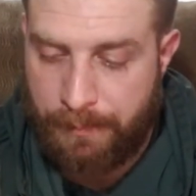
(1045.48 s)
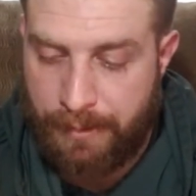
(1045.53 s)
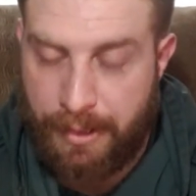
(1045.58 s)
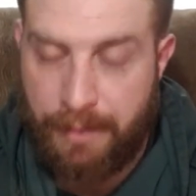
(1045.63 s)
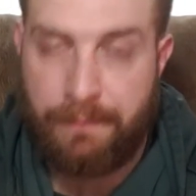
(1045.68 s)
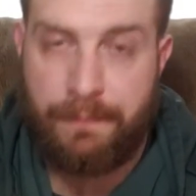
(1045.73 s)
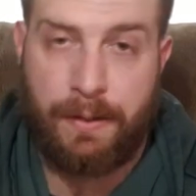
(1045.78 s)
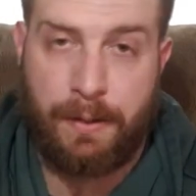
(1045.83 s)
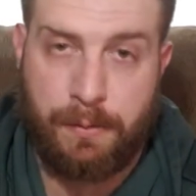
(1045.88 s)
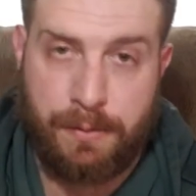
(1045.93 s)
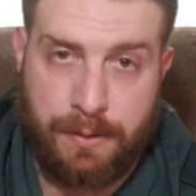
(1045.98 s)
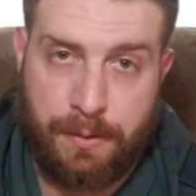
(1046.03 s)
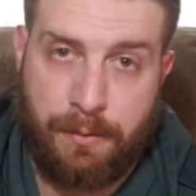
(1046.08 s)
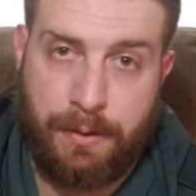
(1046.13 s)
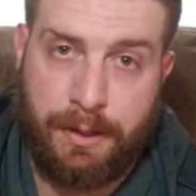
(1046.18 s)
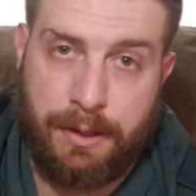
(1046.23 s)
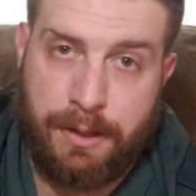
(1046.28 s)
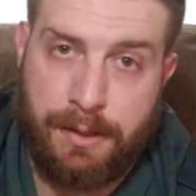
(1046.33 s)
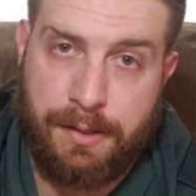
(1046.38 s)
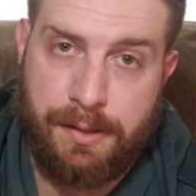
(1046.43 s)
If I was
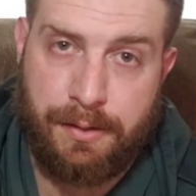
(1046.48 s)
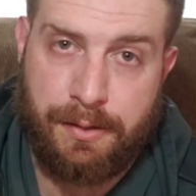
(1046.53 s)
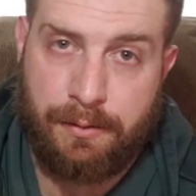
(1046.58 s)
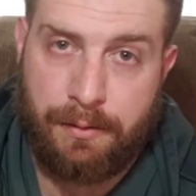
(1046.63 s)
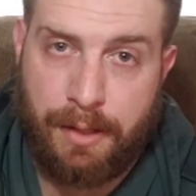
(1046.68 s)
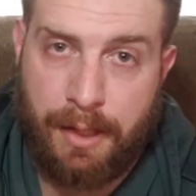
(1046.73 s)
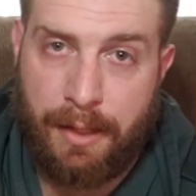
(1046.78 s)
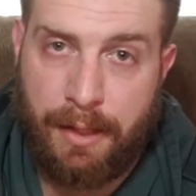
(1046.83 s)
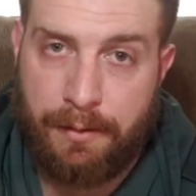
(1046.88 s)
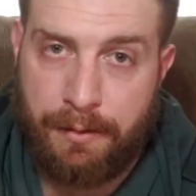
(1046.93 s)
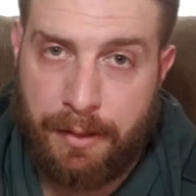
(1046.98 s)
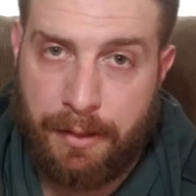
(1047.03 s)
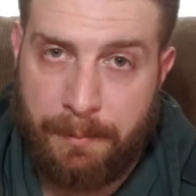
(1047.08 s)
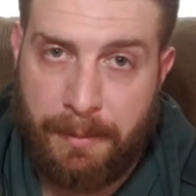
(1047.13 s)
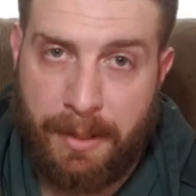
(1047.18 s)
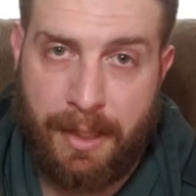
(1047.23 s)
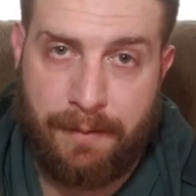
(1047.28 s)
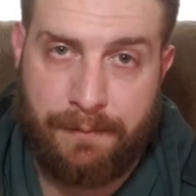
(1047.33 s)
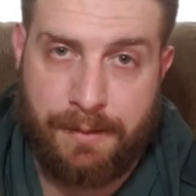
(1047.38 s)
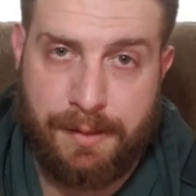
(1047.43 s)
going to consider hiring them,
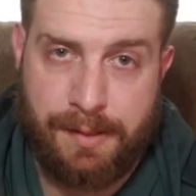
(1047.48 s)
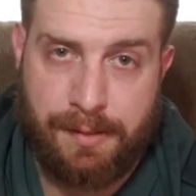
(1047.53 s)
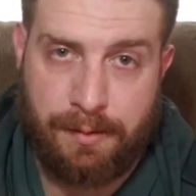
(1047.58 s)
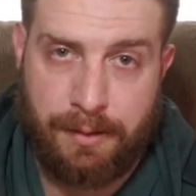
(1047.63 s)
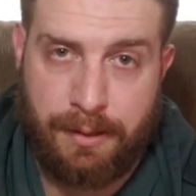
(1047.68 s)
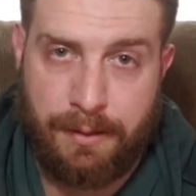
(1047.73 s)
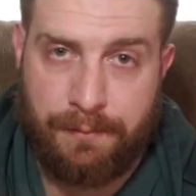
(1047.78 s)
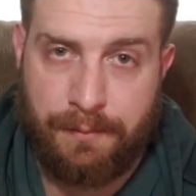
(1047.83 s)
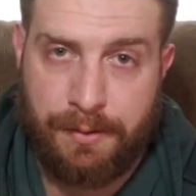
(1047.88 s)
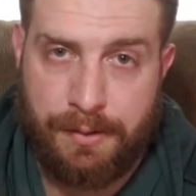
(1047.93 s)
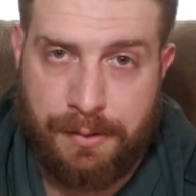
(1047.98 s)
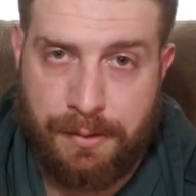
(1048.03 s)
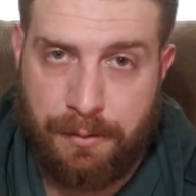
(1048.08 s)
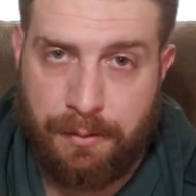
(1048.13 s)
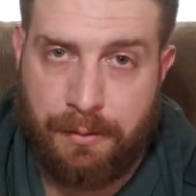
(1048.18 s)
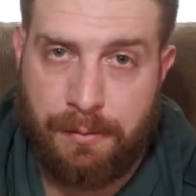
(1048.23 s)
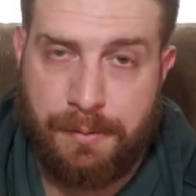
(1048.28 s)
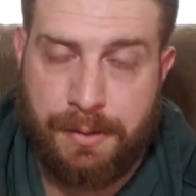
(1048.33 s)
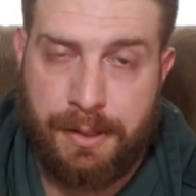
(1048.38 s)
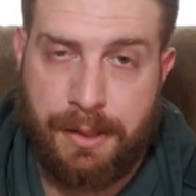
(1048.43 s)
obviously, given the
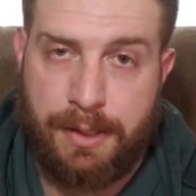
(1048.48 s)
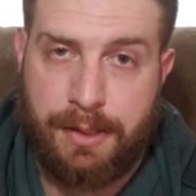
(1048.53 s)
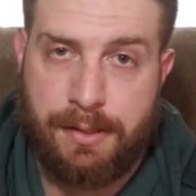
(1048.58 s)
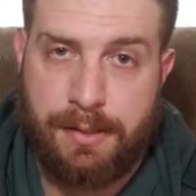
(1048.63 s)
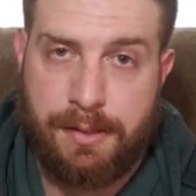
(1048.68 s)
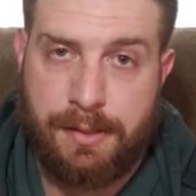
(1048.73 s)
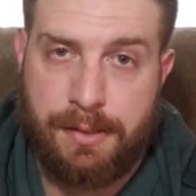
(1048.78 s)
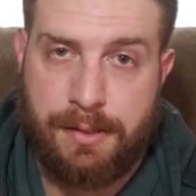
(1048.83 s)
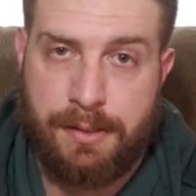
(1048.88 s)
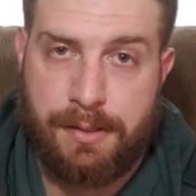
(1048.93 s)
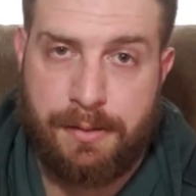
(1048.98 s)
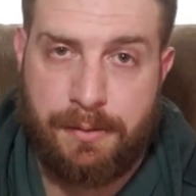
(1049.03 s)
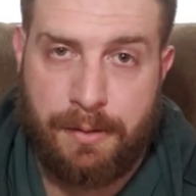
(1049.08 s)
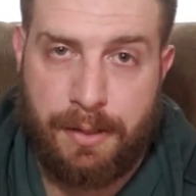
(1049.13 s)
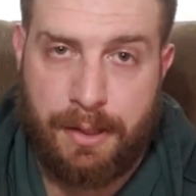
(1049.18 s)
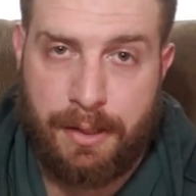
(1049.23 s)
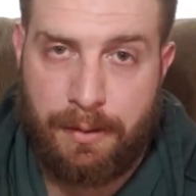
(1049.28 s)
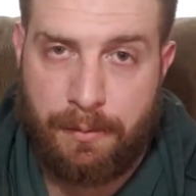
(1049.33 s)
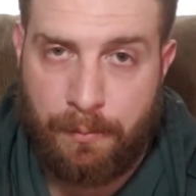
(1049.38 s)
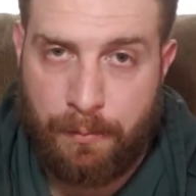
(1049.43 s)
circumstances,
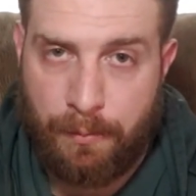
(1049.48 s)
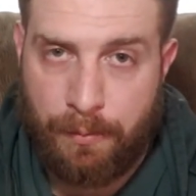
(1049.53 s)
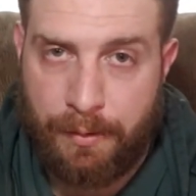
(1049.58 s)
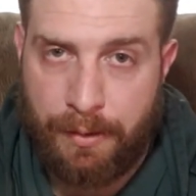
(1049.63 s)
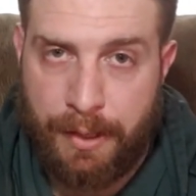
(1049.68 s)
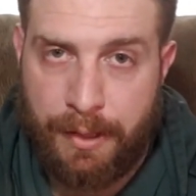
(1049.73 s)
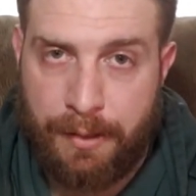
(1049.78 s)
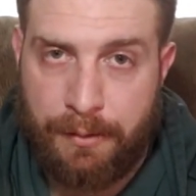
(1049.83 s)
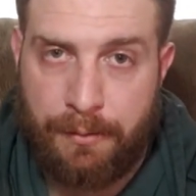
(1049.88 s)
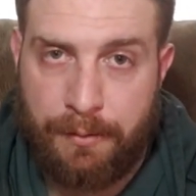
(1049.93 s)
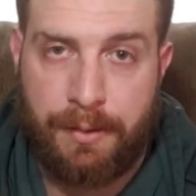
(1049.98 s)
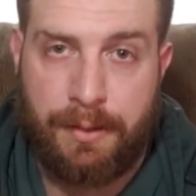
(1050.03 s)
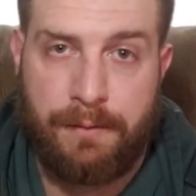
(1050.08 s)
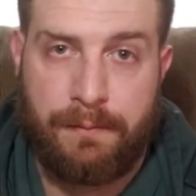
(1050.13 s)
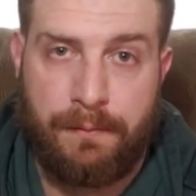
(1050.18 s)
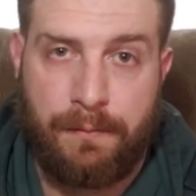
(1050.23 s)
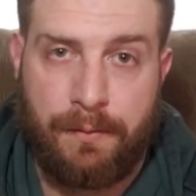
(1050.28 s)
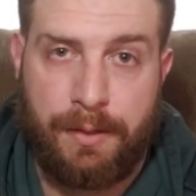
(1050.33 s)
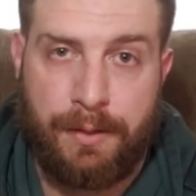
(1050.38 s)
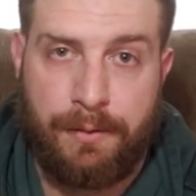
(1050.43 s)
we're not
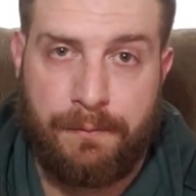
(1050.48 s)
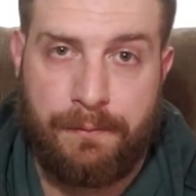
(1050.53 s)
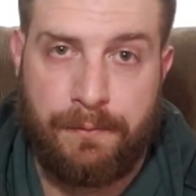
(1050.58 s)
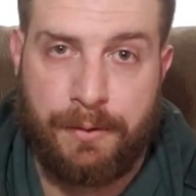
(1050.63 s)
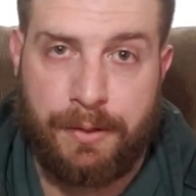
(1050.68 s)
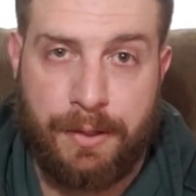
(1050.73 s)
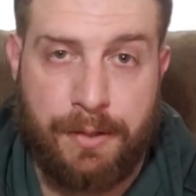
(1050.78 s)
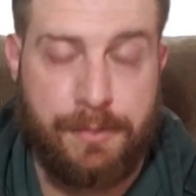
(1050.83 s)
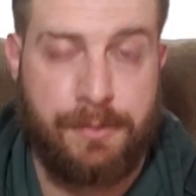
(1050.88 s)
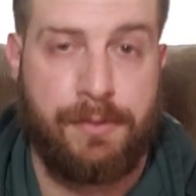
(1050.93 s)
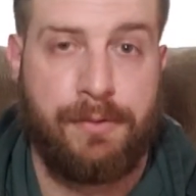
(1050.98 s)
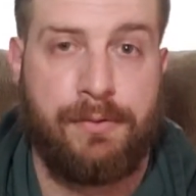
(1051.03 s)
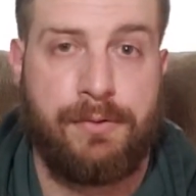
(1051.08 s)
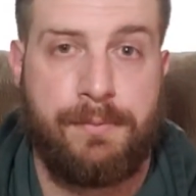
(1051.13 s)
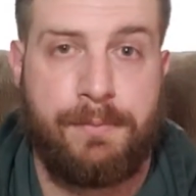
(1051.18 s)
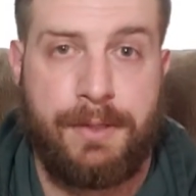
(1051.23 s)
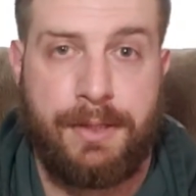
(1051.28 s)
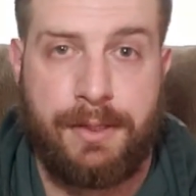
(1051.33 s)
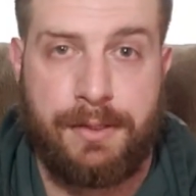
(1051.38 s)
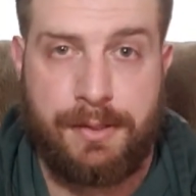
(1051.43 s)
looking for help for gun shows
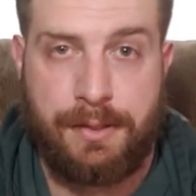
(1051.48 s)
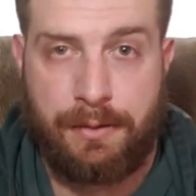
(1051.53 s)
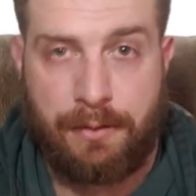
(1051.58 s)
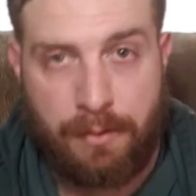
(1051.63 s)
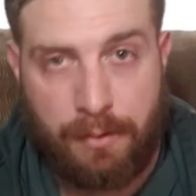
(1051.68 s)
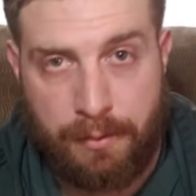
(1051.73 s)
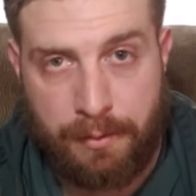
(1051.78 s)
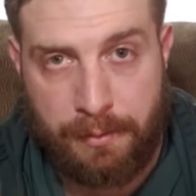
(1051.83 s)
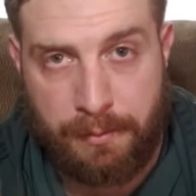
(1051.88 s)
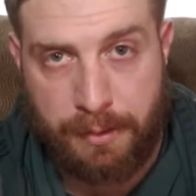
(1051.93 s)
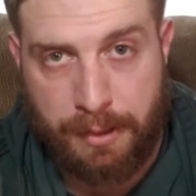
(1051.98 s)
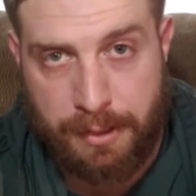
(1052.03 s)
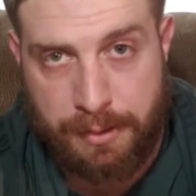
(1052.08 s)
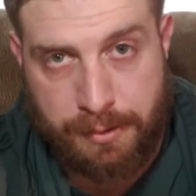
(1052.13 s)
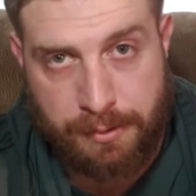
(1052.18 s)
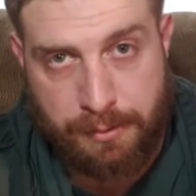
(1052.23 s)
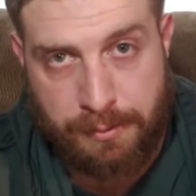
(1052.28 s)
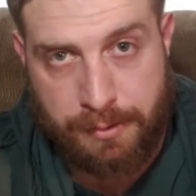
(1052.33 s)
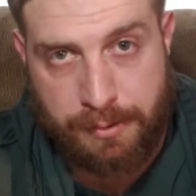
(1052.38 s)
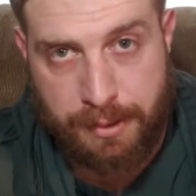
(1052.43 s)
because there are no gun
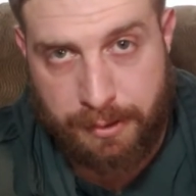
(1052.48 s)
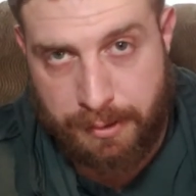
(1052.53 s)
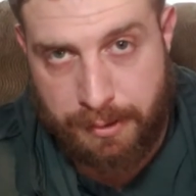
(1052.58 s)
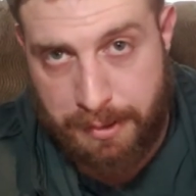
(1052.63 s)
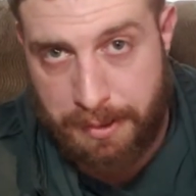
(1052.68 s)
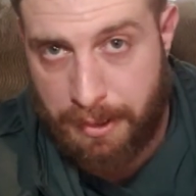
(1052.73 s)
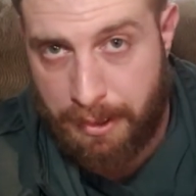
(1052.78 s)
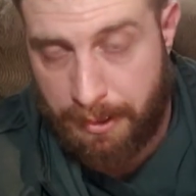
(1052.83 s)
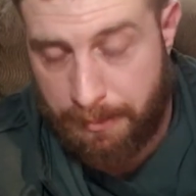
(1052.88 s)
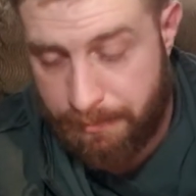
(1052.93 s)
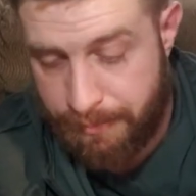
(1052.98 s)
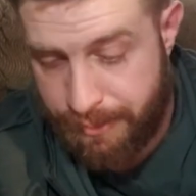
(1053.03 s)
shows at this time.